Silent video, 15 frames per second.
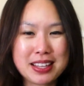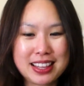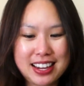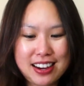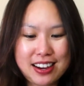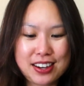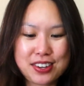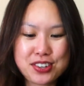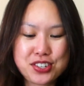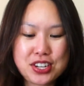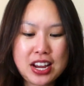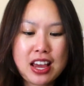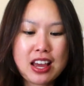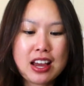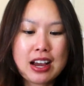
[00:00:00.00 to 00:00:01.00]

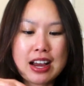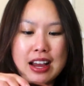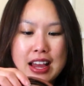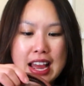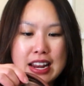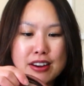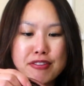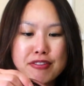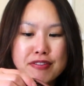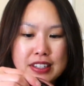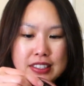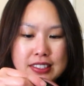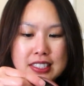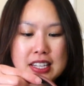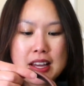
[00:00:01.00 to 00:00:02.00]
Pliage and
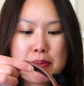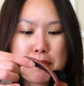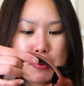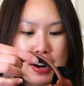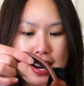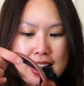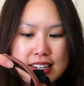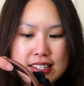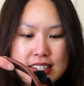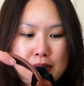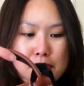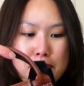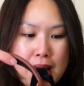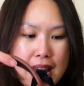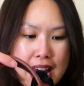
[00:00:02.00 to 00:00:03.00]
Filt brand
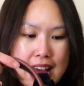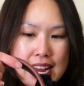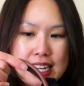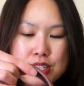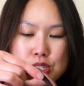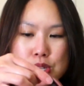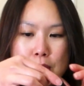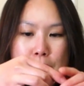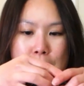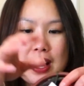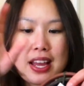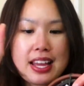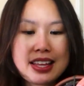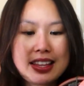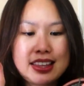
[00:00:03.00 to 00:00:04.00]
bag. So
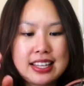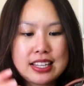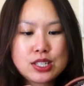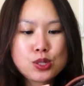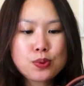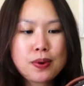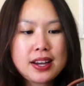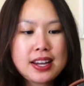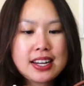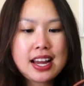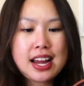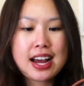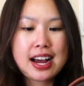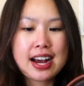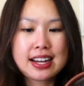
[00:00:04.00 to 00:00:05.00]
this one
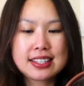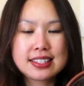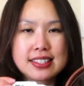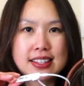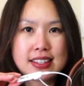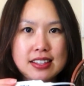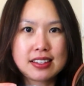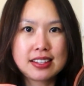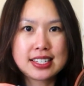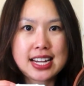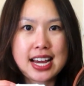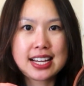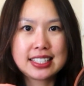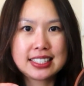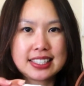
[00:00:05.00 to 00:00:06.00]
has the
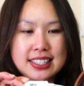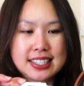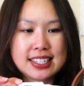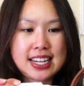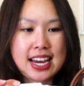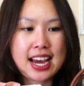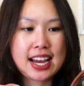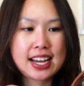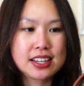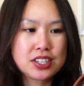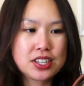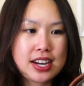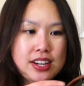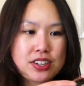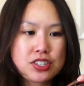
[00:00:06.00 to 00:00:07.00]
Italist tag
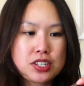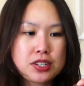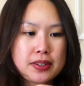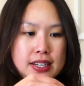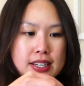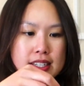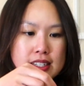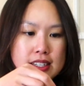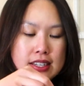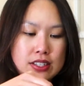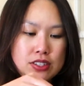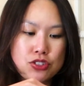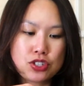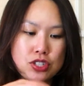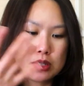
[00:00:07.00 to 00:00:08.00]
attached to it.
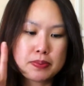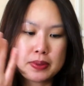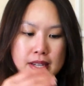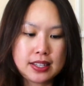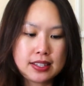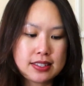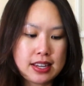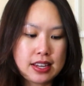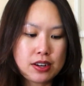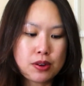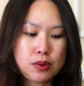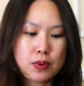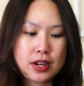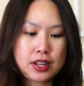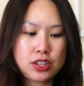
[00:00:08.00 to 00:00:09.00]
It's just because they
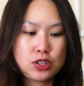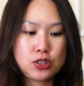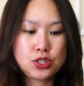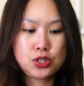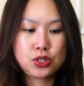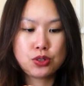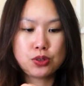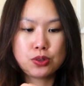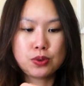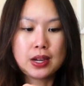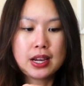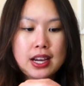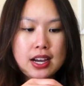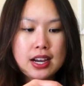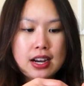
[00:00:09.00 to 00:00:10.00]
don't want you to
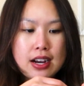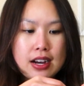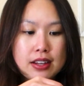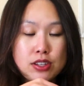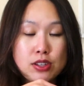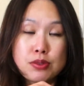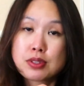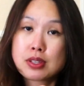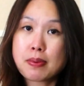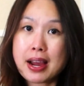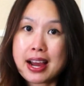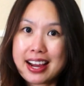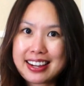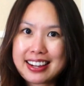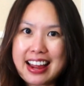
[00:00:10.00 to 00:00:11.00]
uh, use the
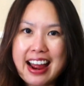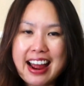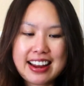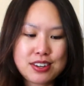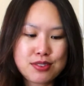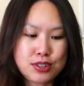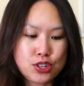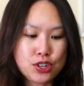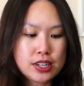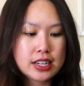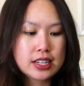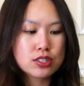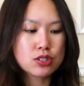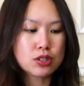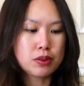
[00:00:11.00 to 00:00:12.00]
bag and return
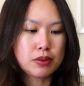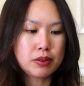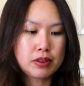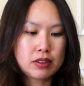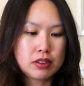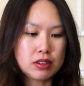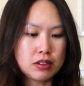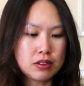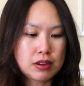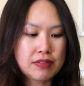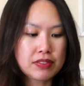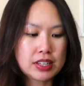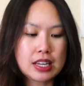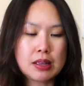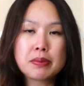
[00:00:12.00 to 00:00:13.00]
it. So you
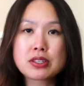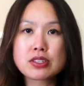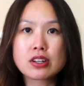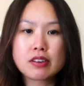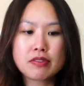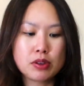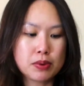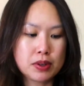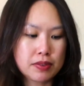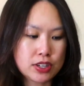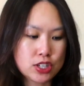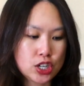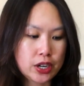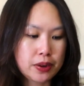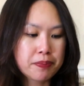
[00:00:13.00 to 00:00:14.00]
have to keep this on if you want to
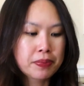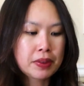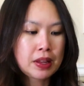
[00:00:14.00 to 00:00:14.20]
return.